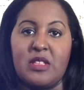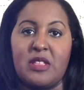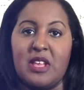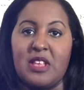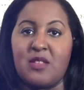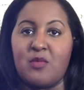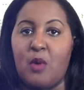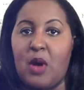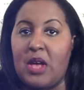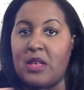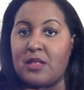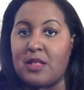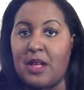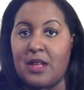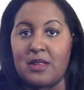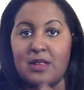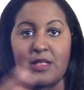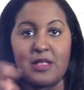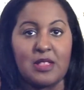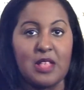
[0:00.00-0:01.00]
That's why it's not
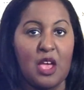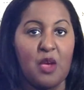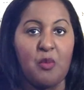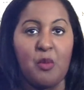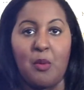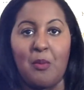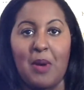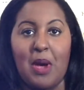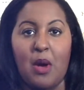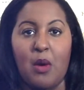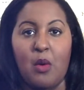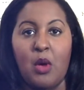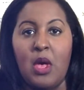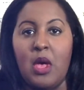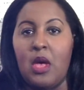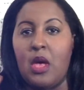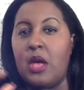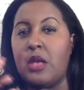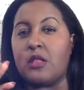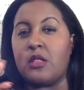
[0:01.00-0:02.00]
the same amount
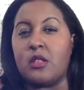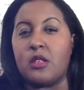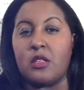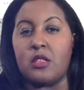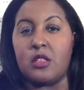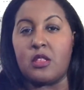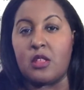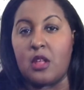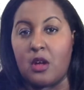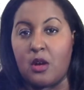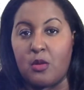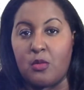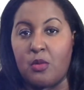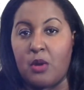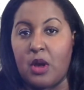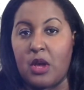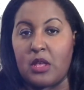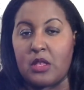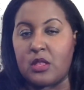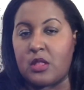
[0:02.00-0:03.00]
as the sell
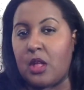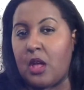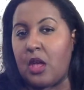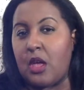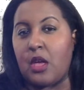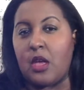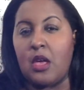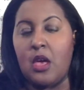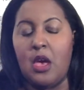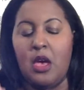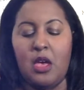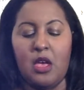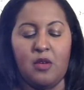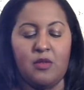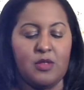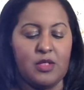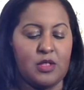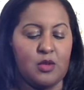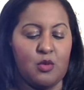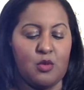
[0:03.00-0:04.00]
price. Like if
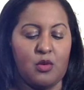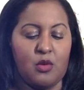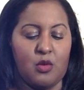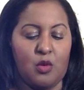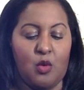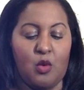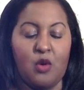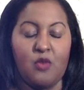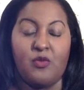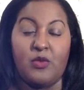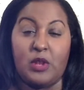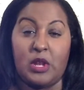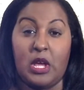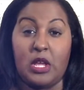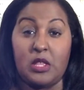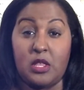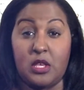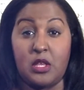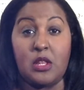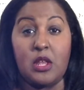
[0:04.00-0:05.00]
it's going for
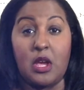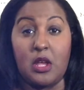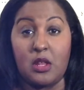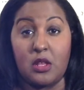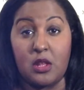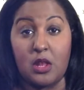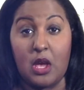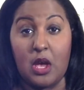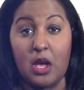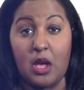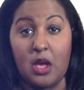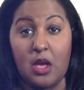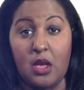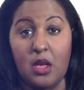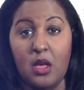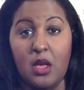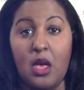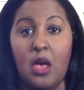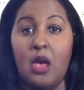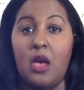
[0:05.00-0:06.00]

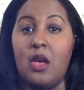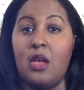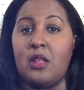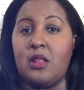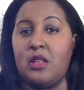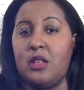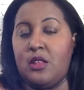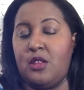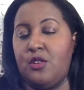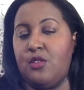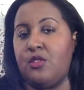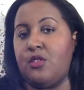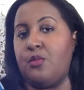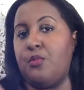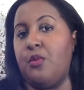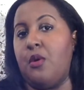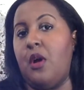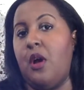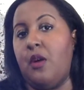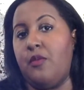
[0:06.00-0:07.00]
$19.99 and then there's a
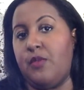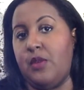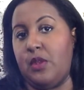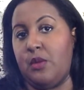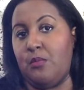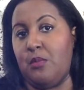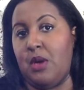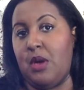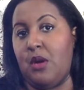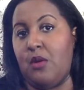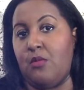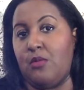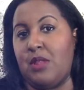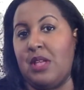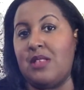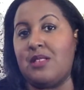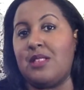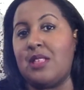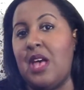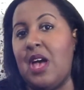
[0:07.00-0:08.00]
profit amount,
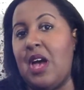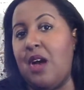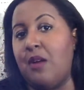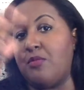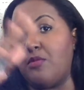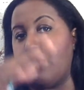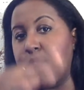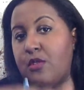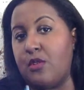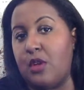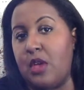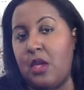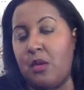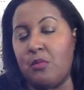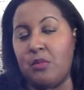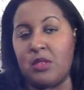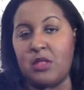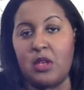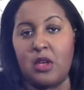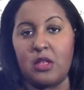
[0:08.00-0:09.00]
that's after
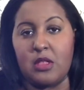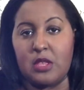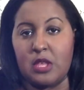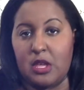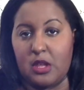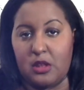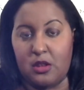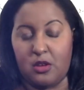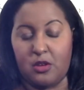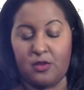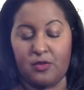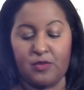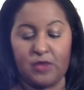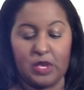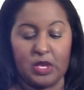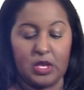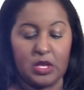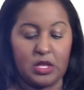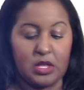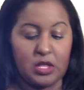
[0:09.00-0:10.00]
Amazon take their
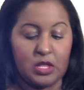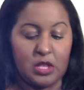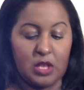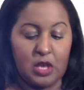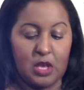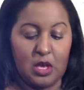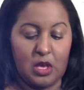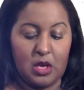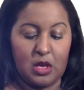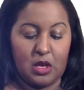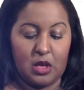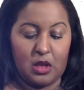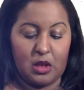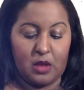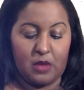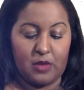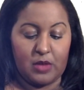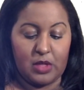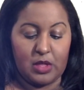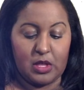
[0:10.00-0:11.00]
fees and
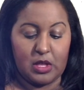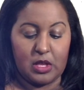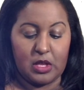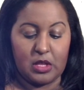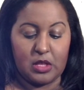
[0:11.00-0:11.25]
everything.